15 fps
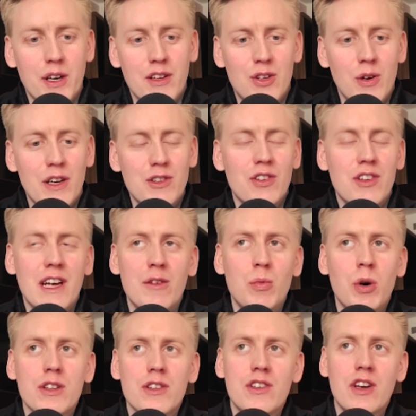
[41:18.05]
So I just have
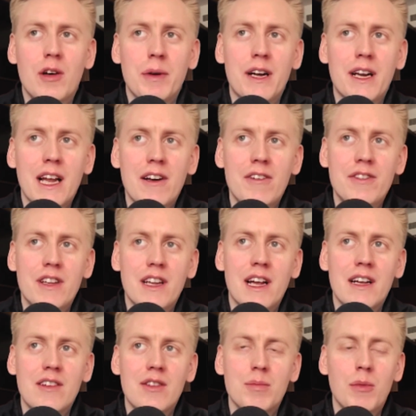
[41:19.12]
one topic left, and
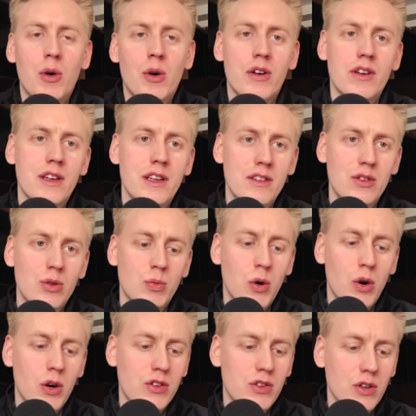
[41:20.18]
that's more
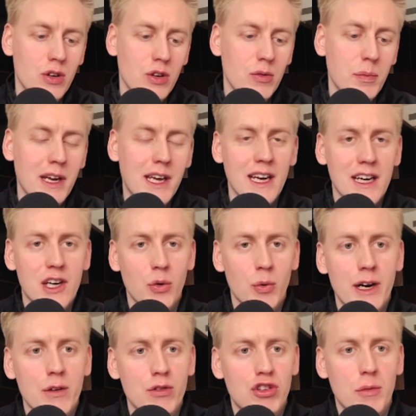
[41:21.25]
towards, making a
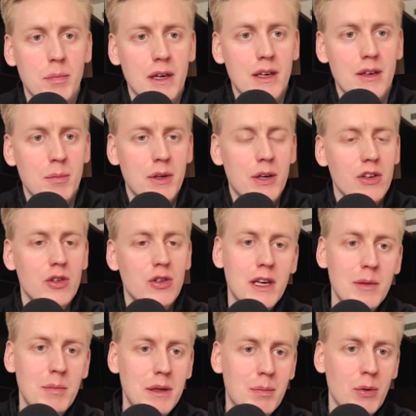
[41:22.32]
career in shipping, because
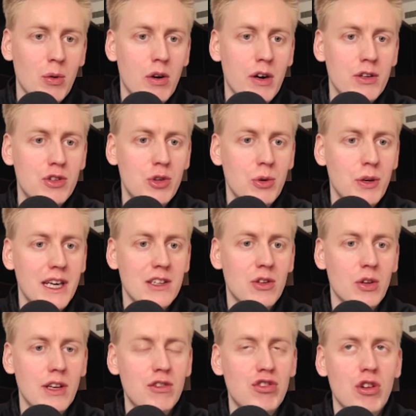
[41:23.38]
many people who are tuning into
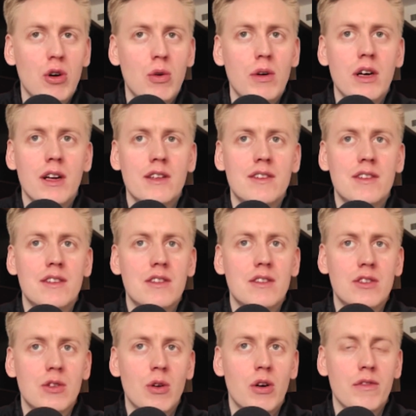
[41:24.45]
this show are
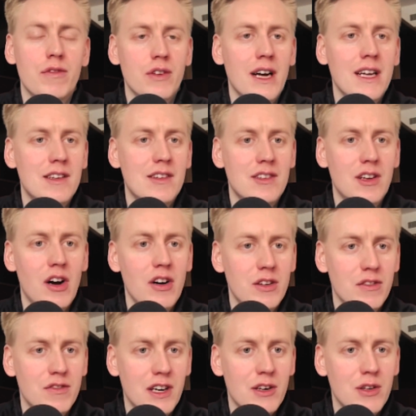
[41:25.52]
sort of at the start
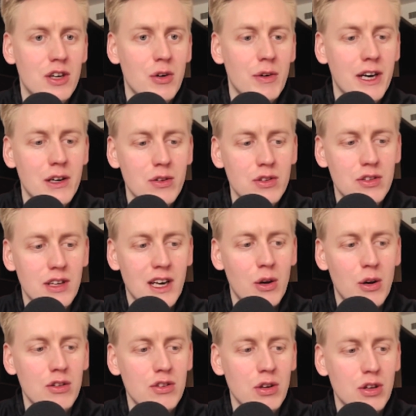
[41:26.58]
of their careers. And I
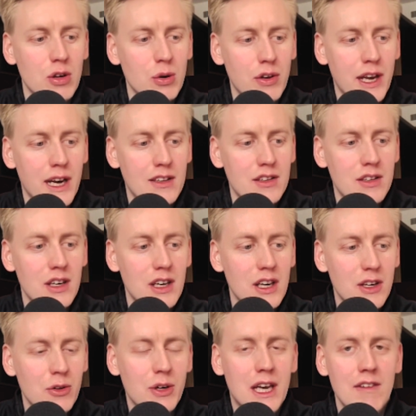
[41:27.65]
also know that
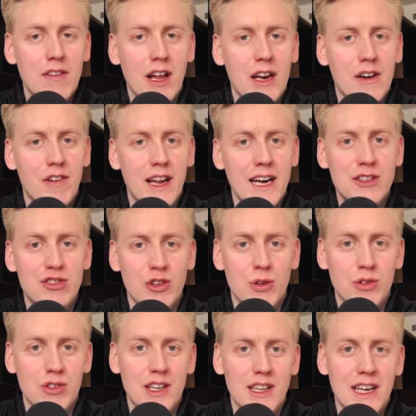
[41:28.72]
you give a lot of
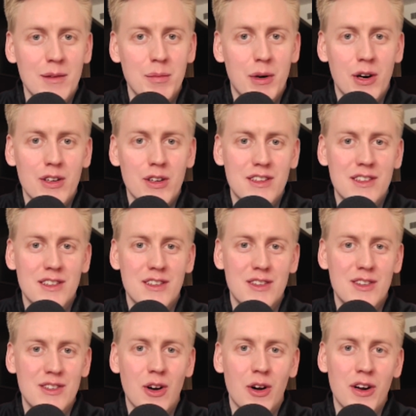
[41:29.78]
lectures in Denmark
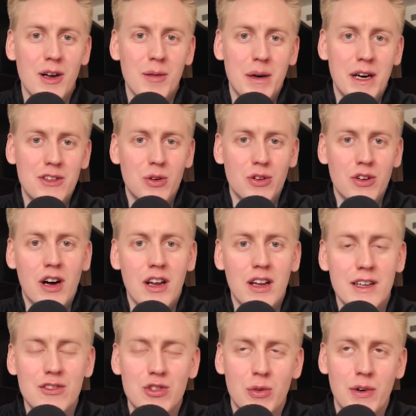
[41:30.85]
talking about your
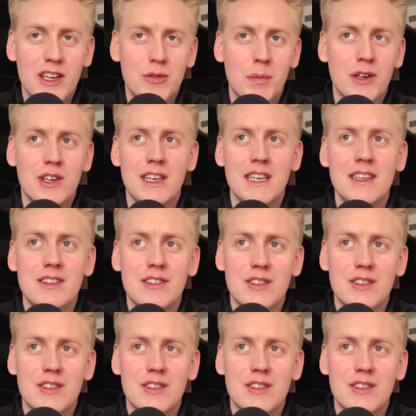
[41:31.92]
knowledge or expertise.